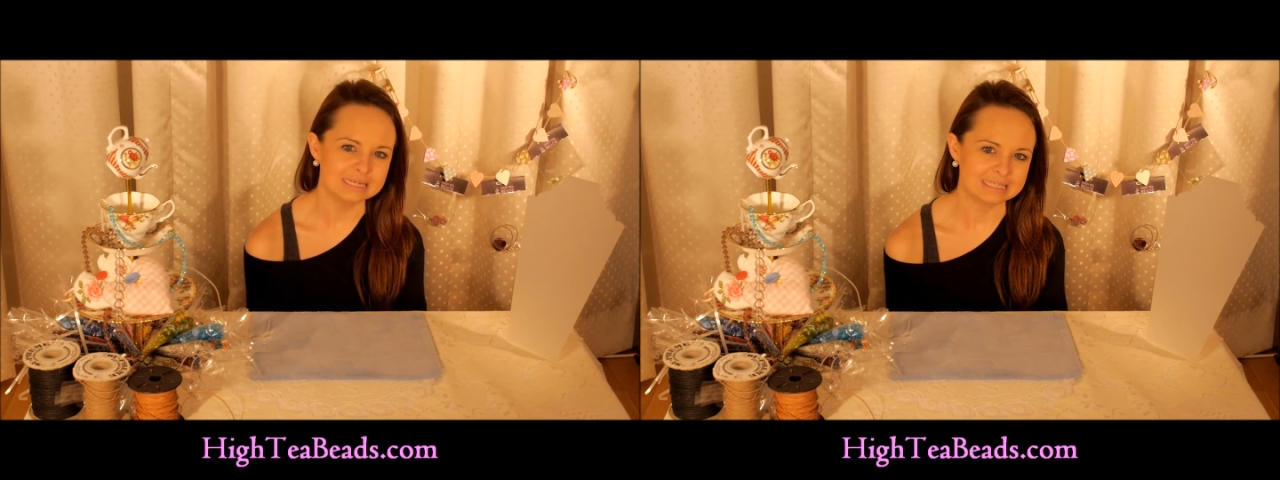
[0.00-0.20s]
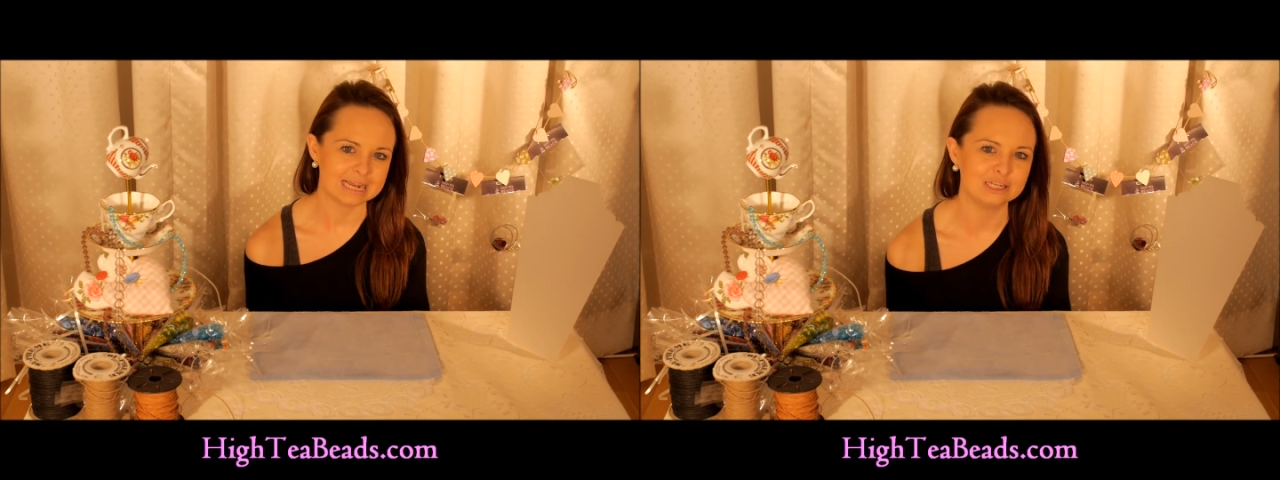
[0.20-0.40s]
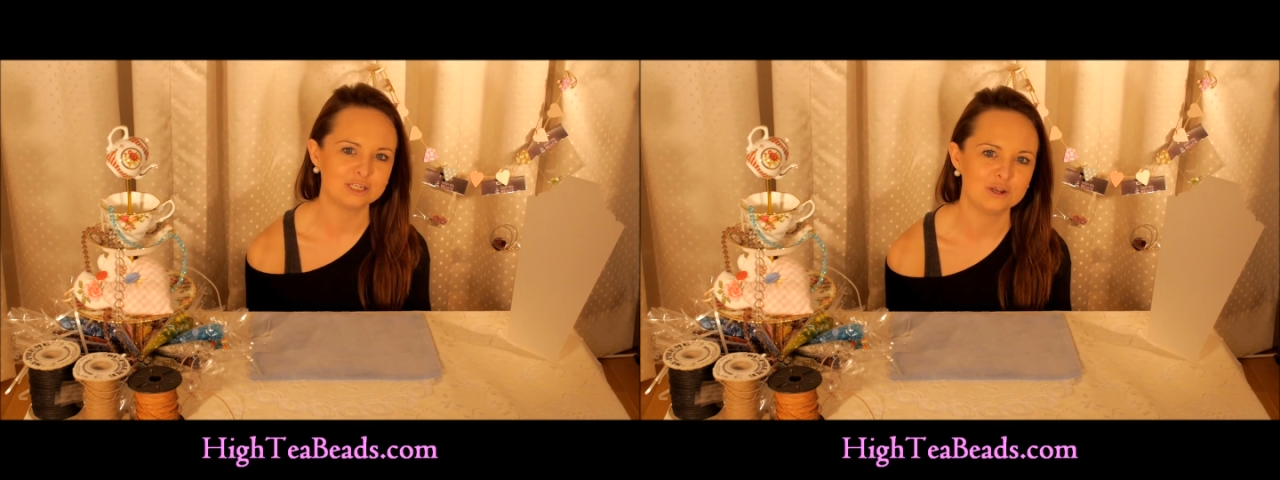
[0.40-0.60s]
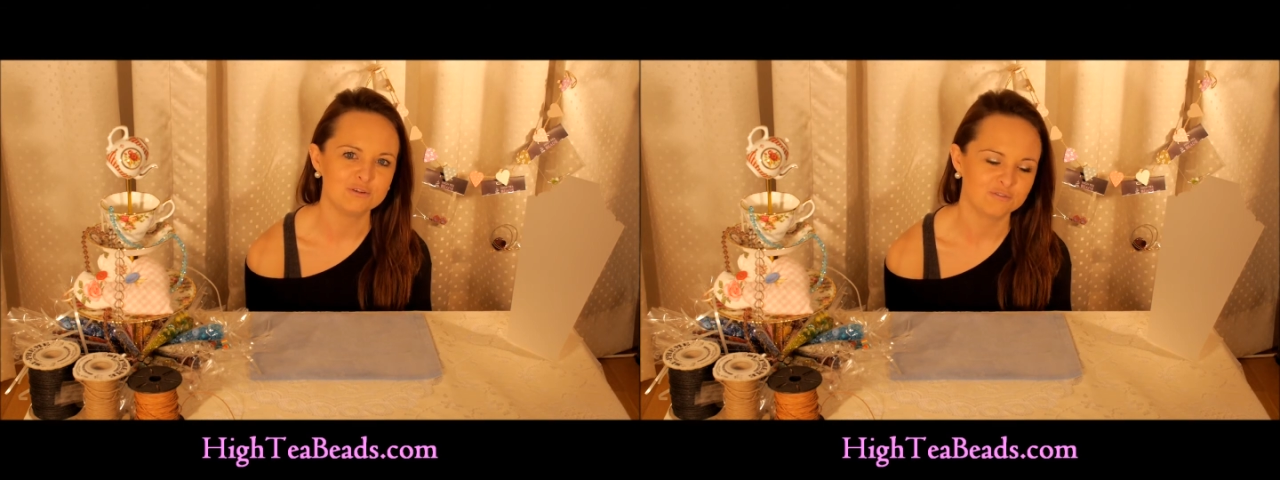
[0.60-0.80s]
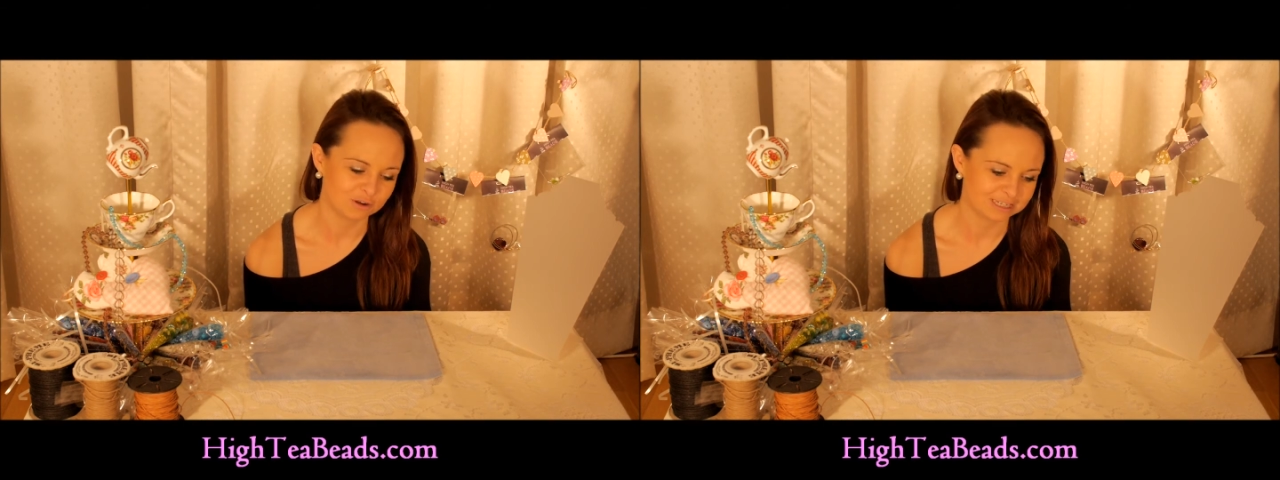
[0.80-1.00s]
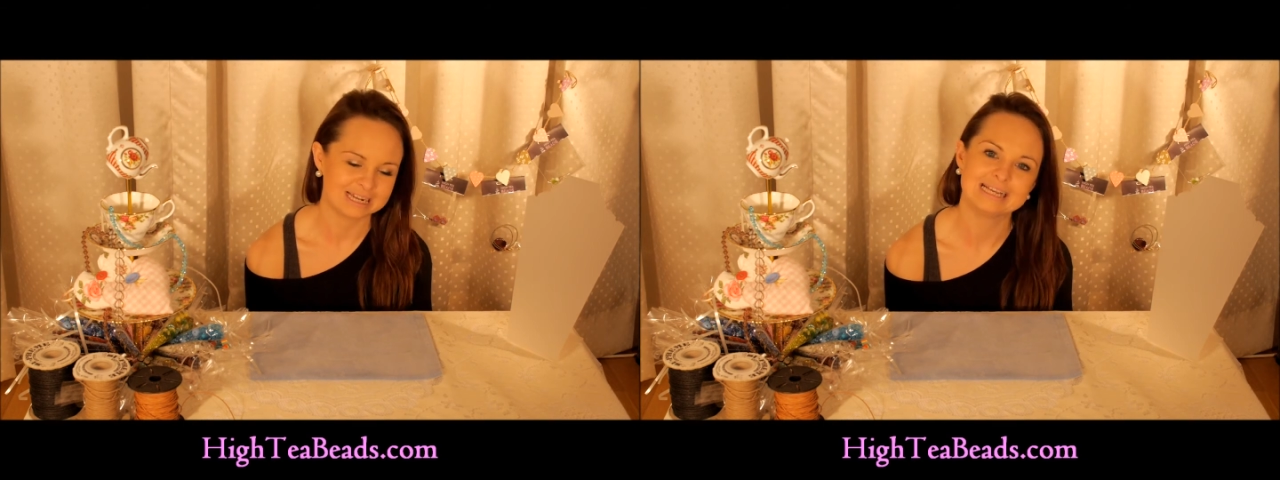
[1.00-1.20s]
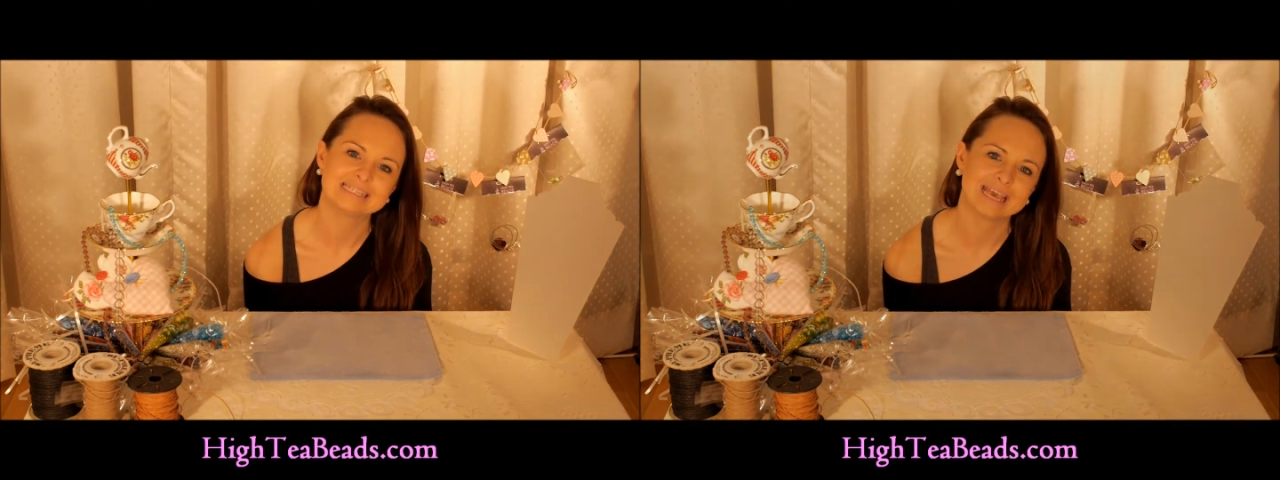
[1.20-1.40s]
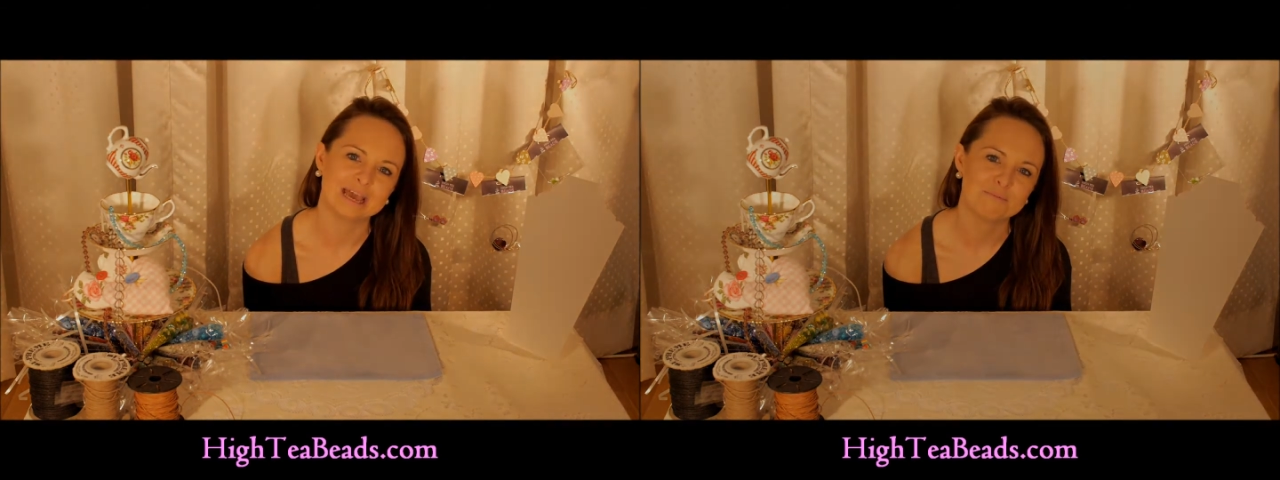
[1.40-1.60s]
Stay tuned for today's
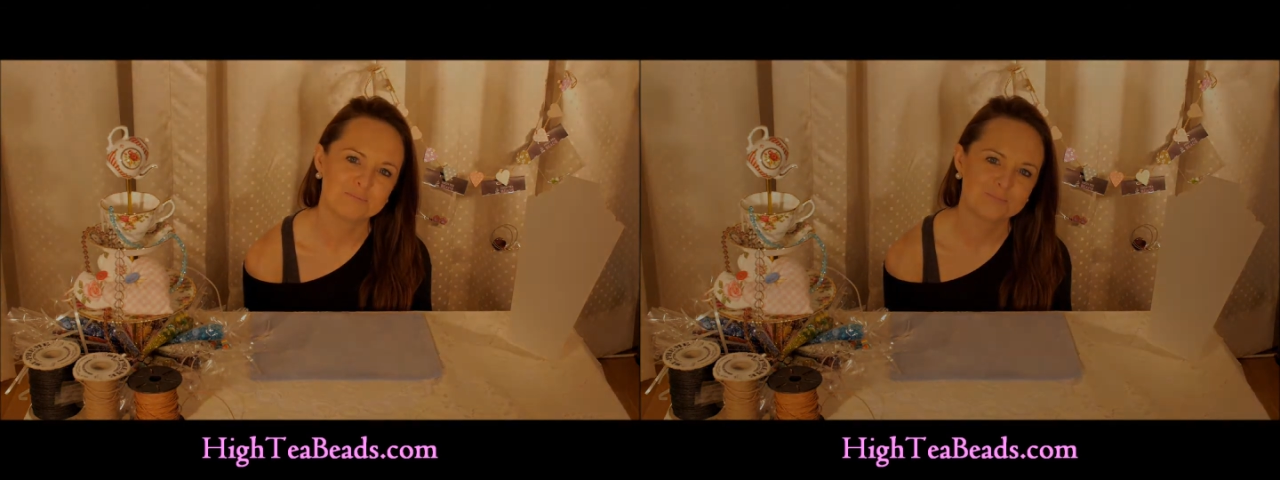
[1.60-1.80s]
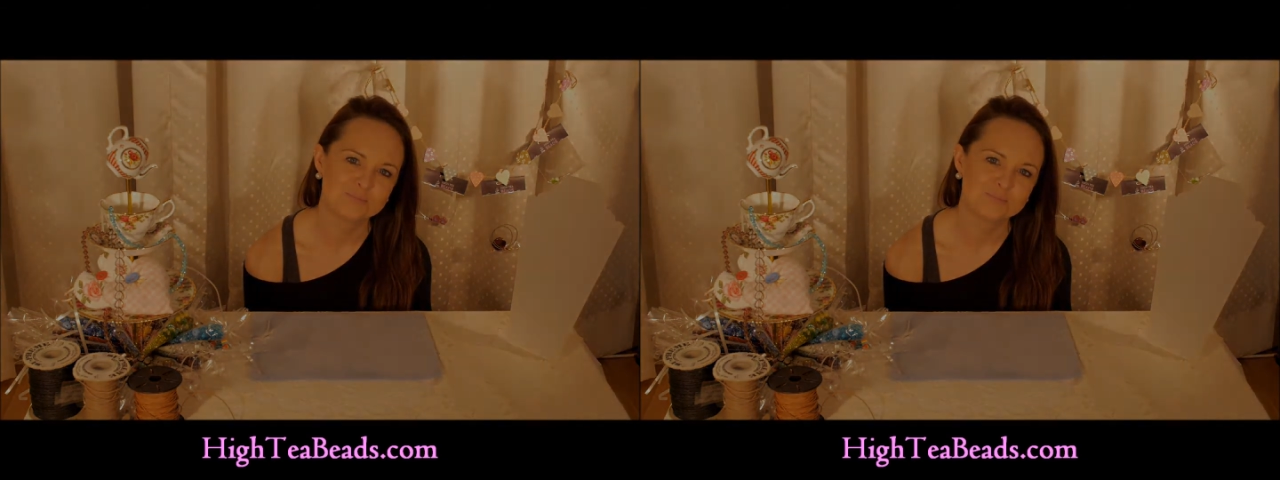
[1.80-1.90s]
kit.